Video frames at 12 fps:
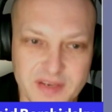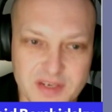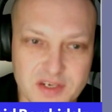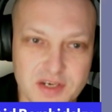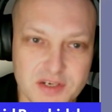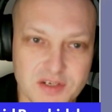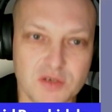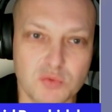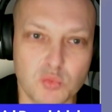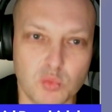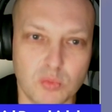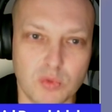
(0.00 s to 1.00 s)
this is,
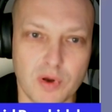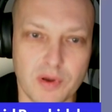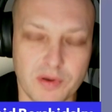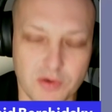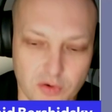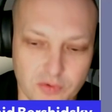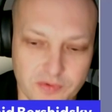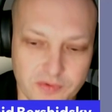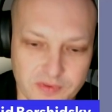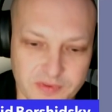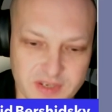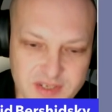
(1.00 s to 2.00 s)
you know,
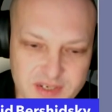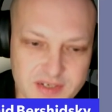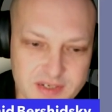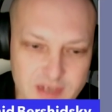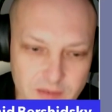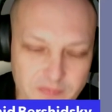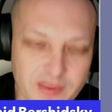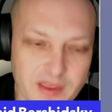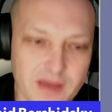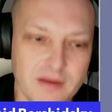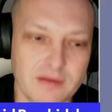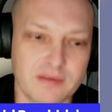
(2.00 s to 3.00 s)
this is
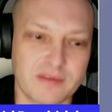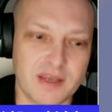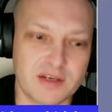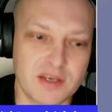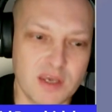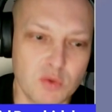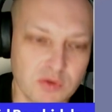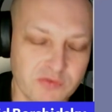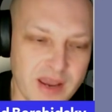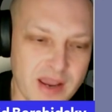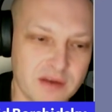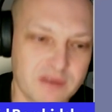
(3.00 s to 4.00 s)
something that he will
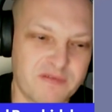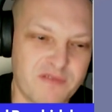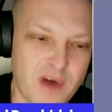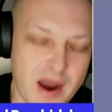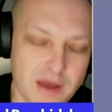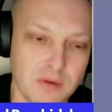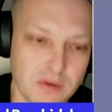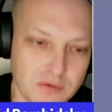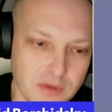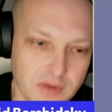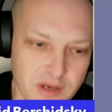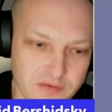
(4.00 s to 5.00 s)
react
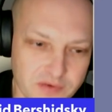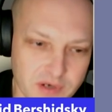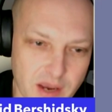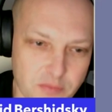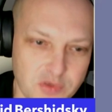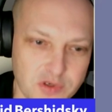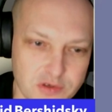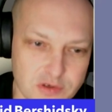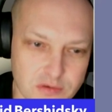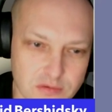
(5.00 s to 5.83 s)
violently if it happens.